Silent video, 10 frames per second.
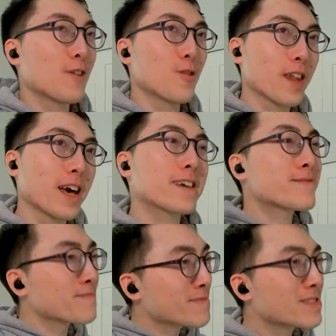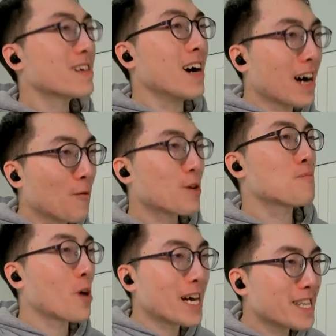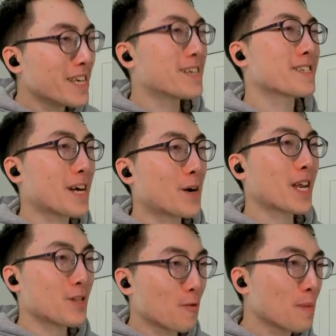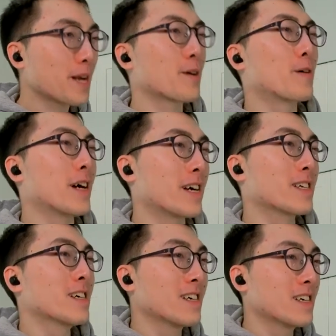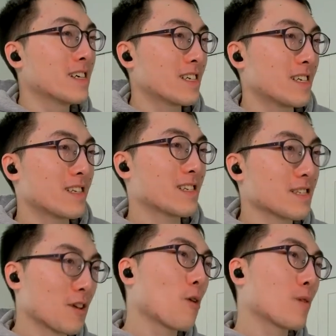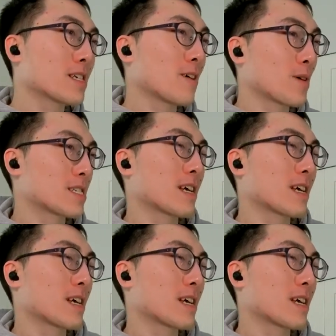and you're like, ah, I want more ideas. How can I do better? Right? It's yeah. always those